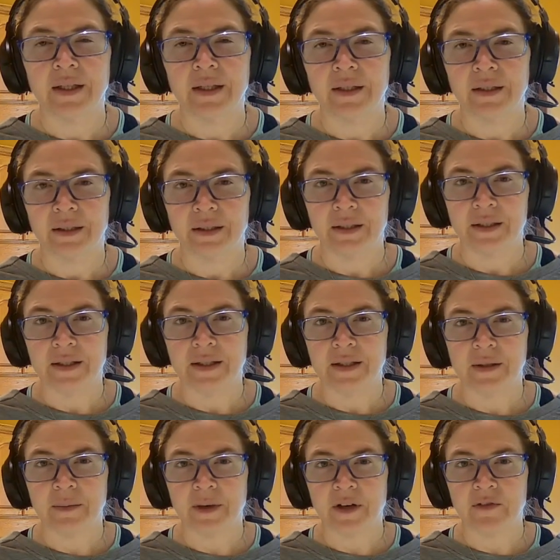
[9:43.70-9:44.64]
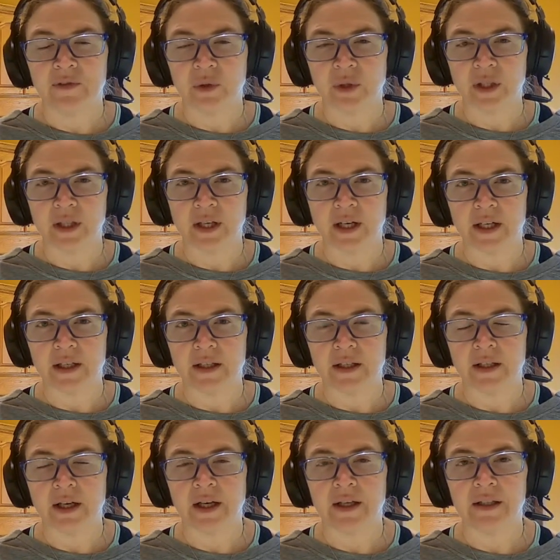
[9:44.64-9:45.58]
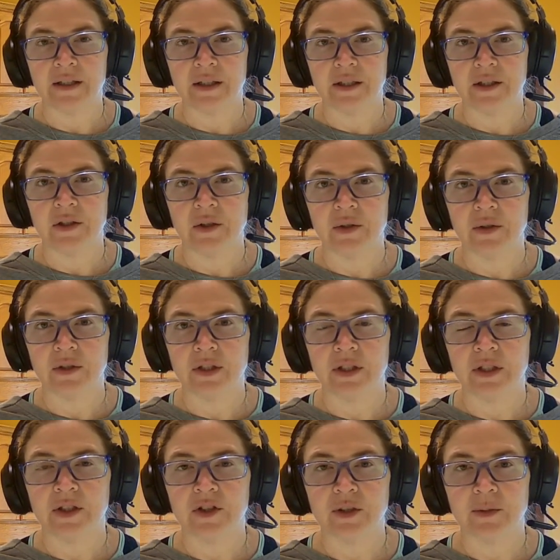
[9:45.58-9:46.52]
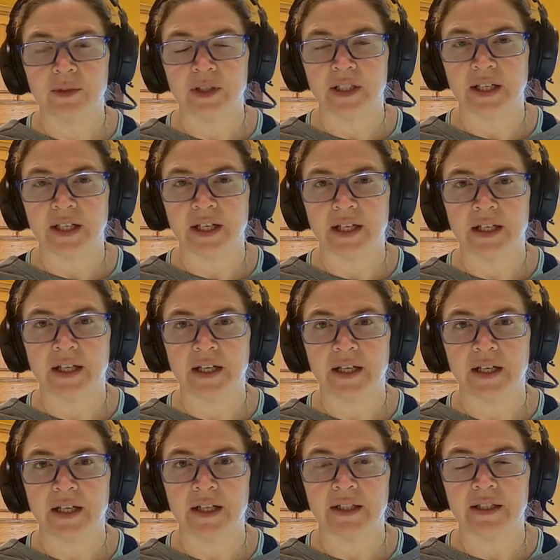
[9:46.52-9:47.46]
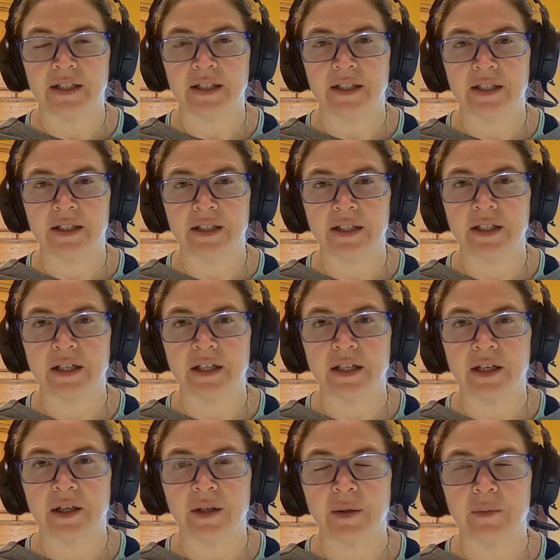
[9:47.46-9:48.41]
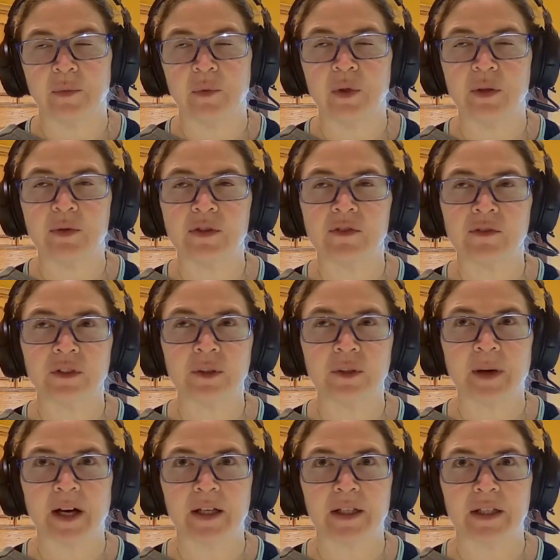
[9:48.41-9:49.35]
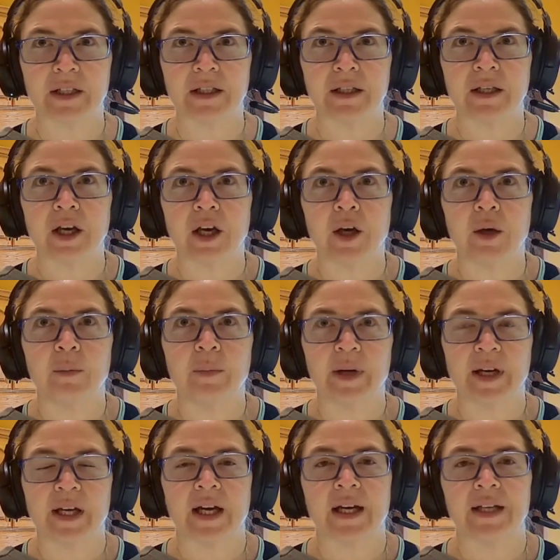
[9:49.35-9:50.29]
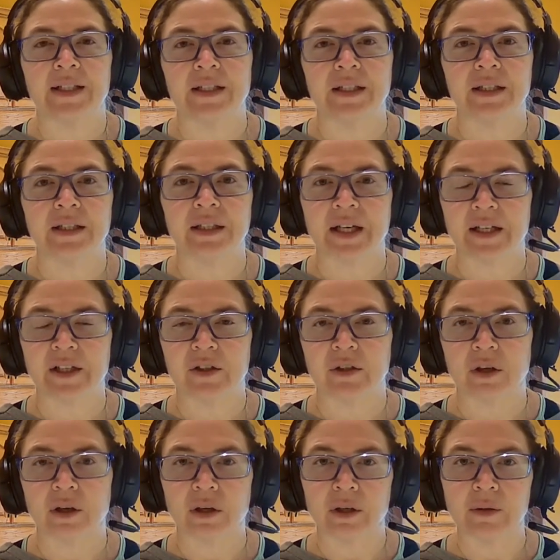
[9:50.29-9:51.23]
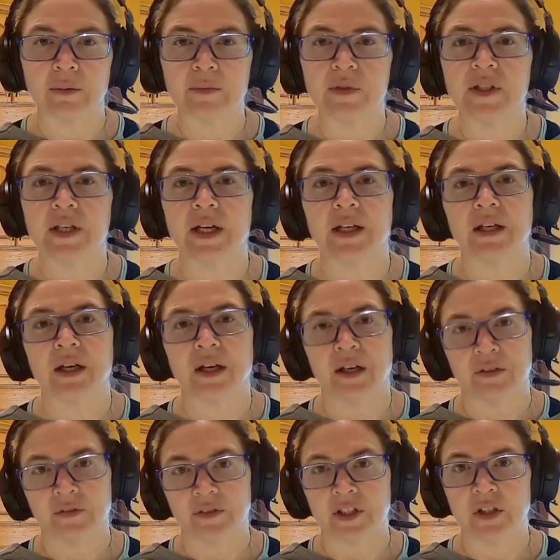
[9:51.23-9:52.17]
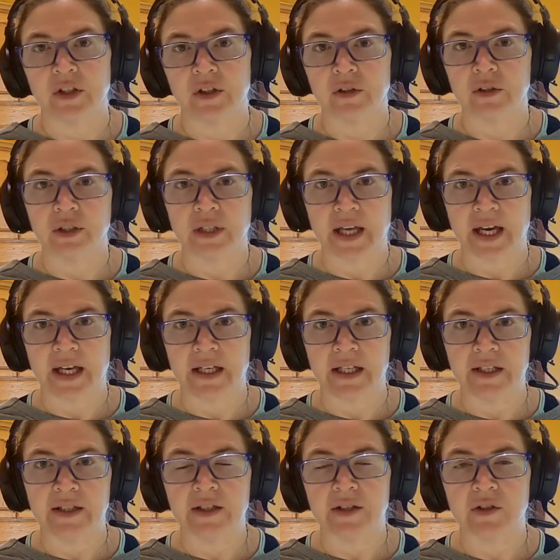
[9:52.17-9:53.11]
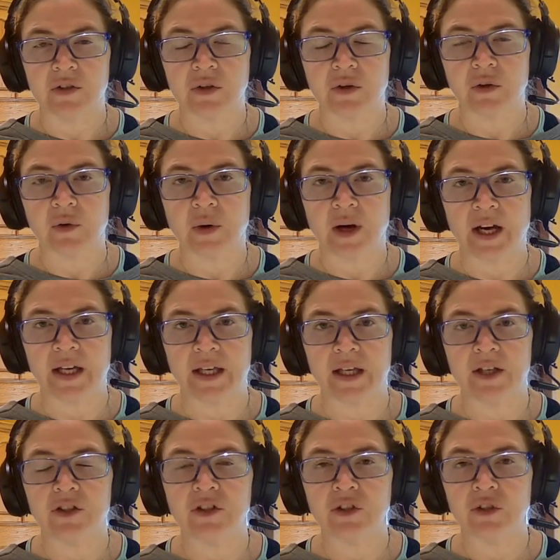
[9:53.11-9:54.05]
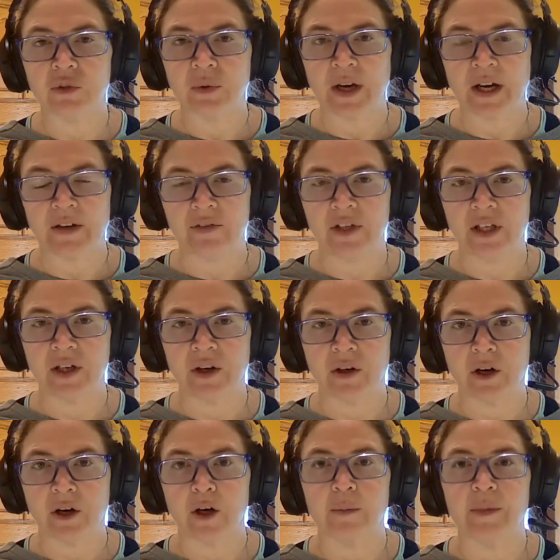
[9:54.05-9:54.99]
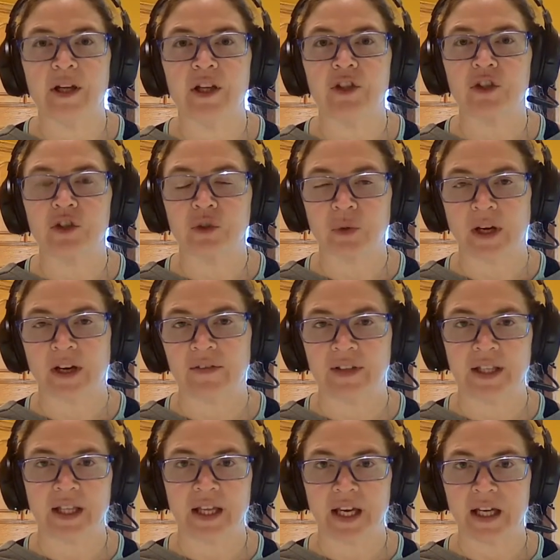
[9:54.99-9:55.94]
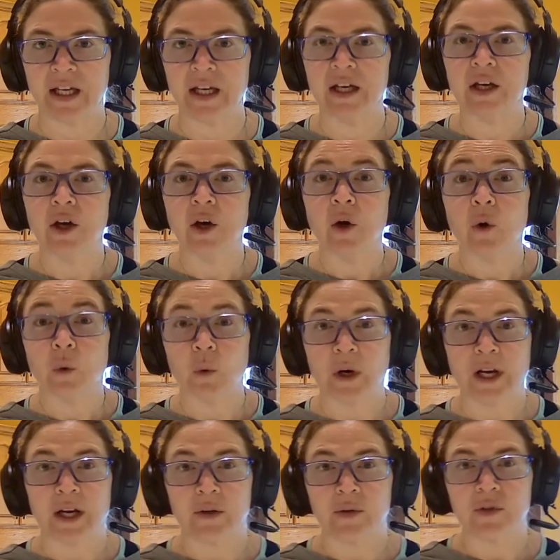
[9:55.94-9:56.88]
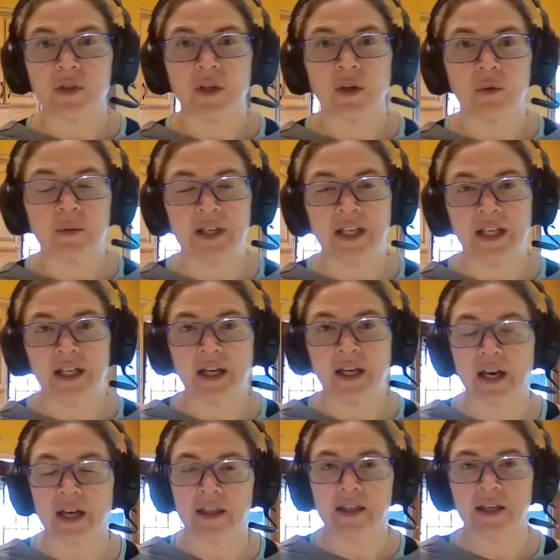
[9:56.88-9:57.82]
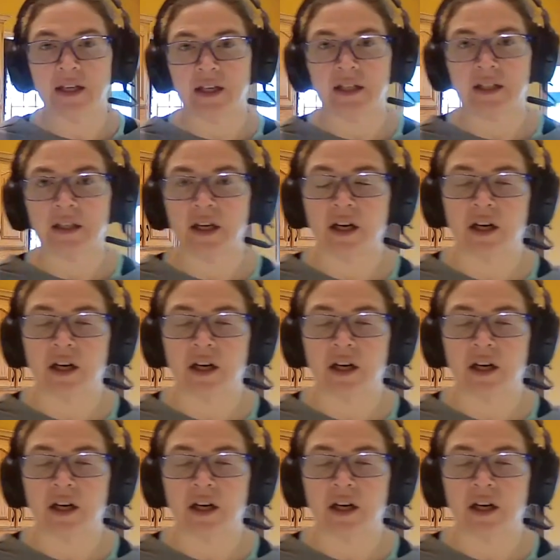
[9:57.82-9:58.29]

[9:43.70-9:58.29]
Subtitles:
It is about 4 o'clock. I did go to the gym today and I did, well, it was full body, but I did lighter arms and heavier legs. So I get 2 heavy arm and 2 heavy leg workouts a week. And then,